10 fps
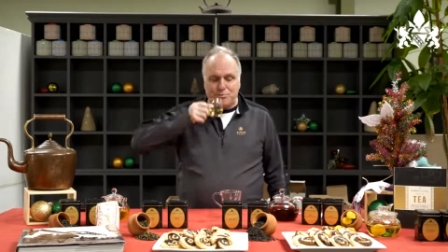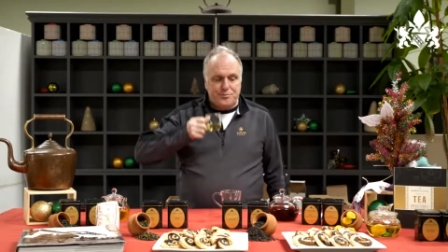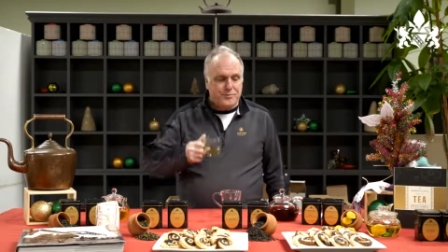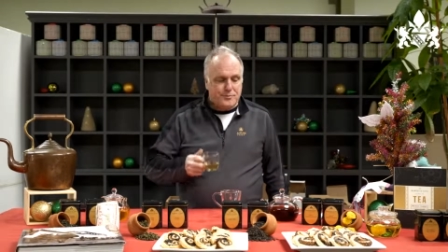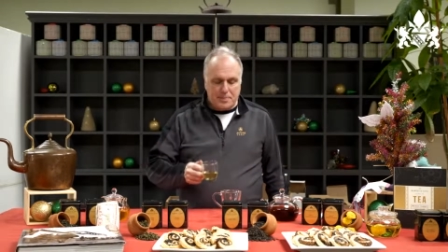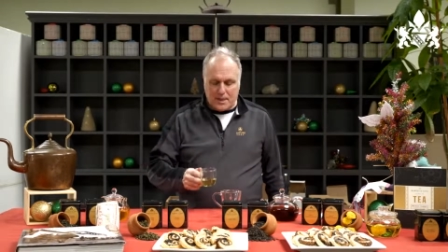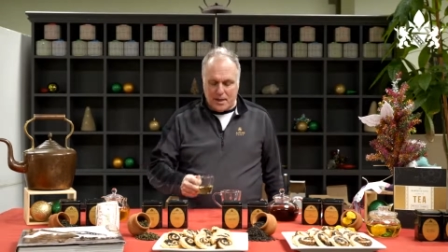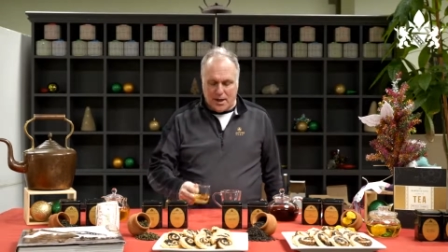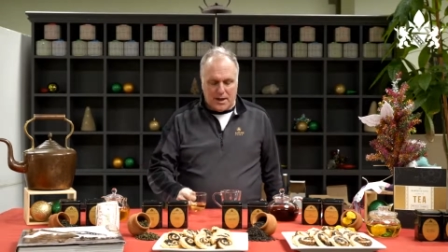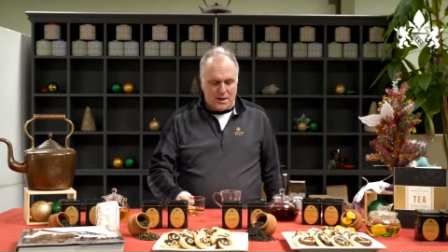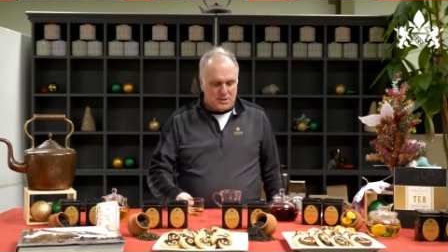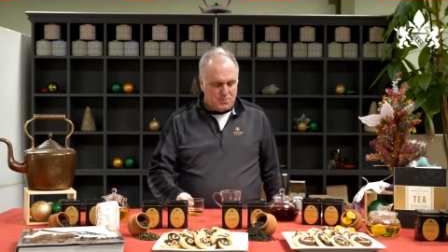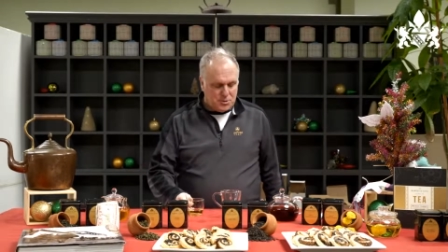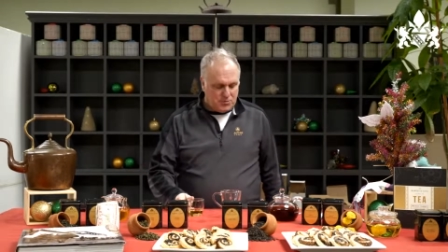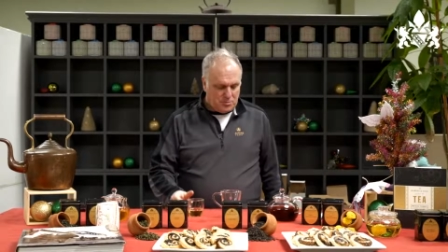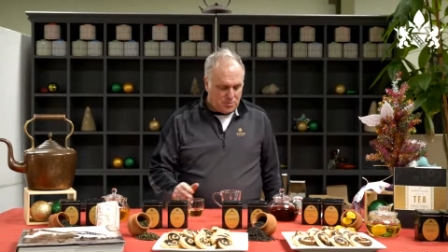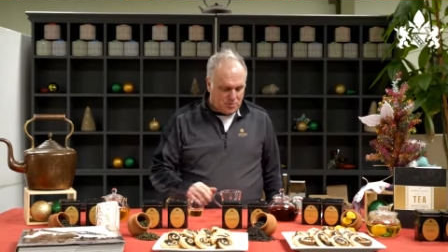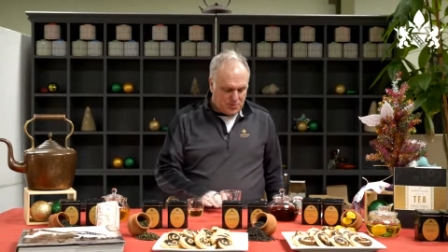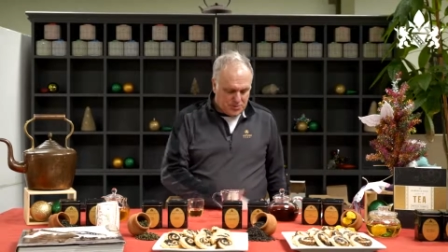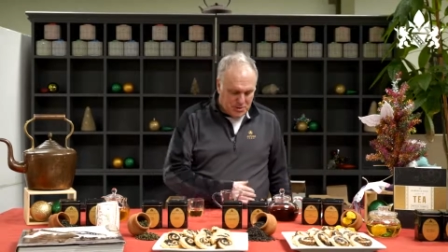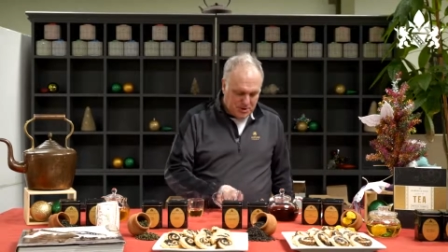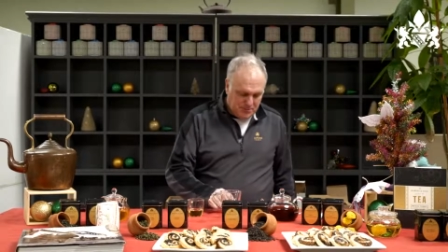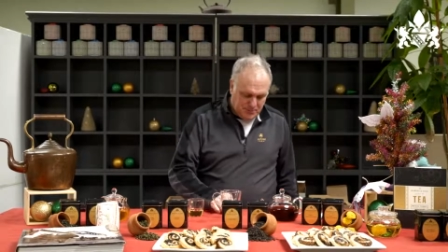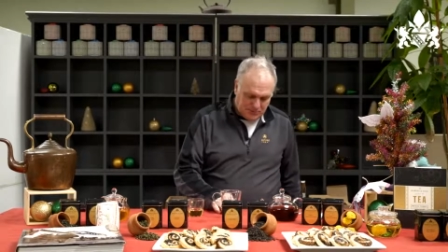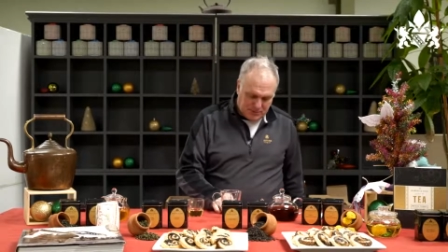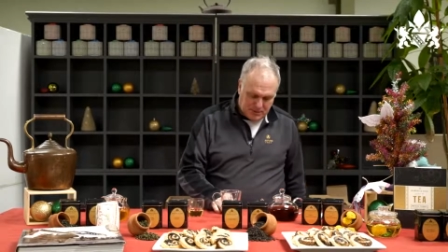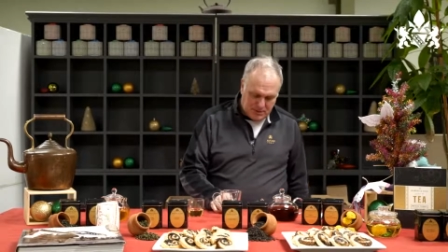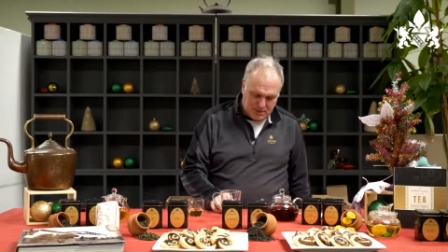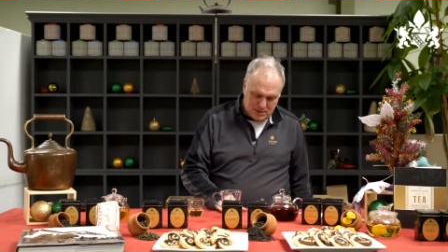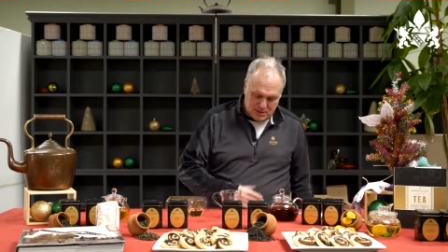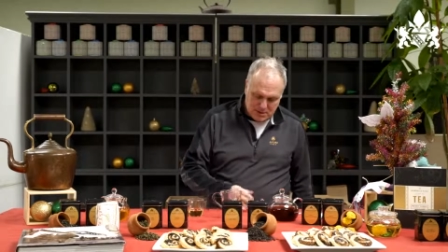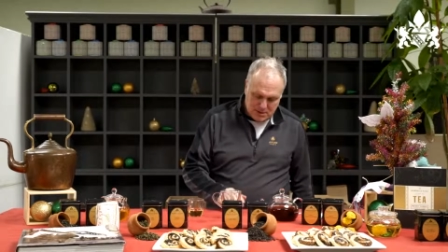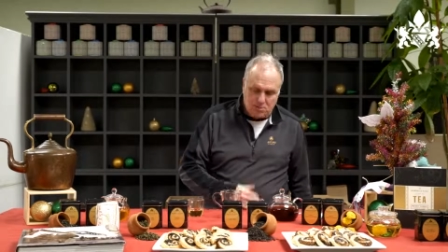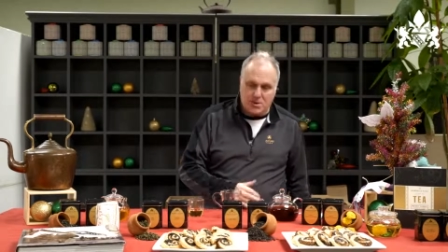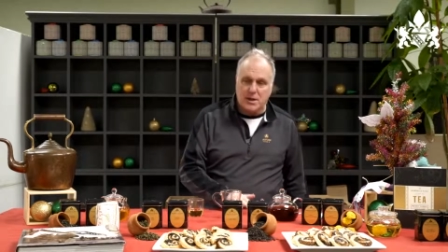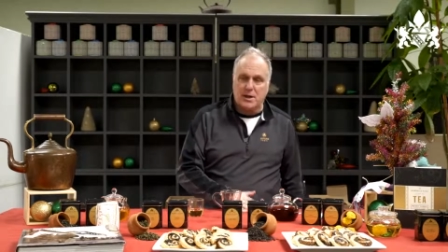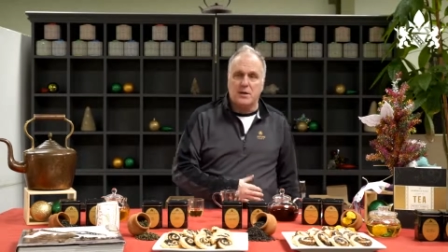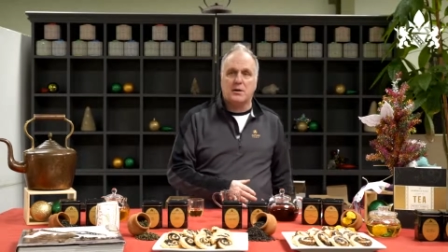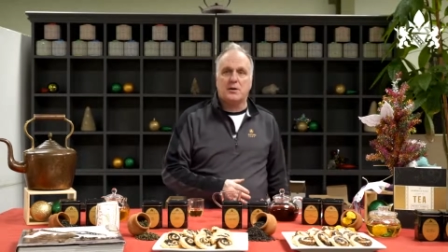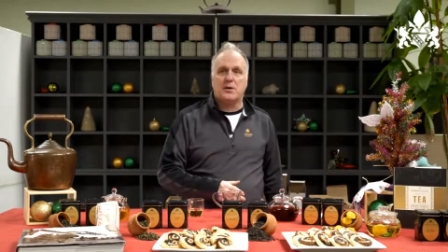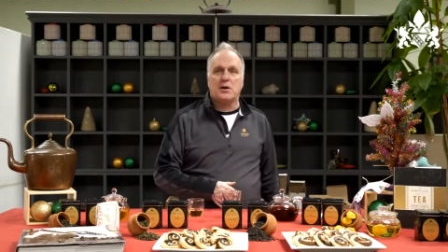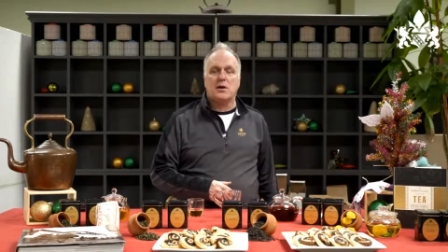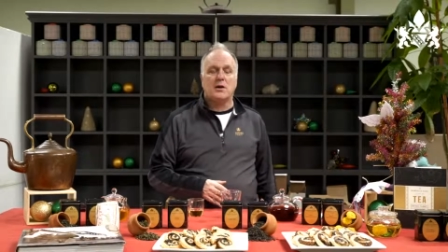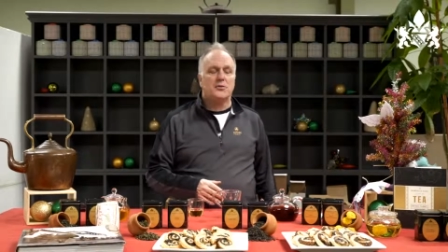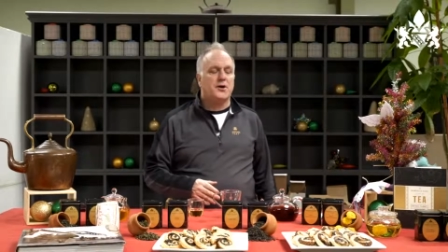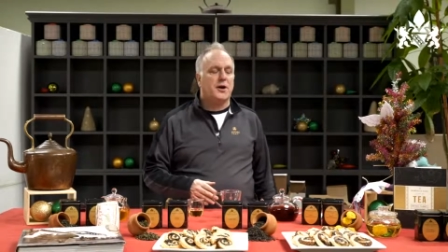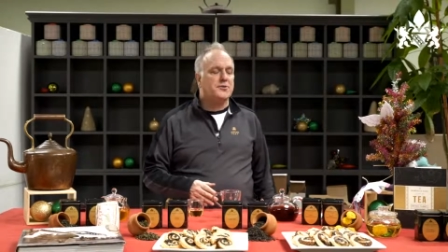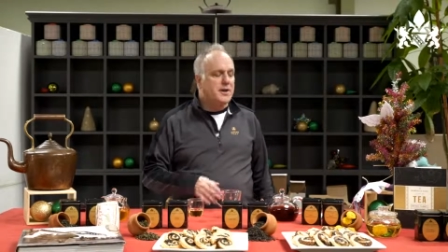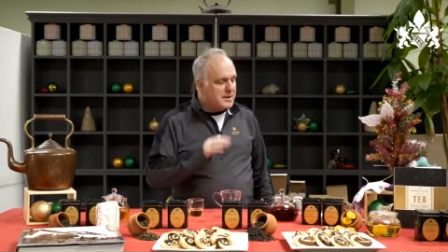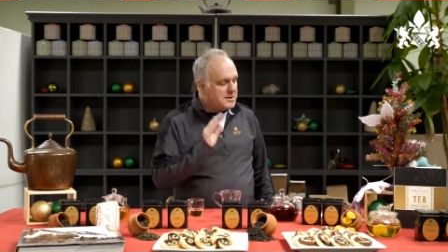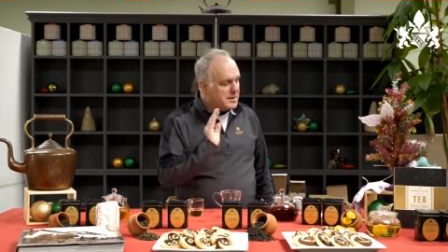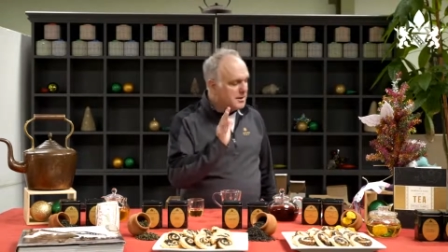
it's a beautiful, beautiful tea. With that. Sorry, it's not a tea. That's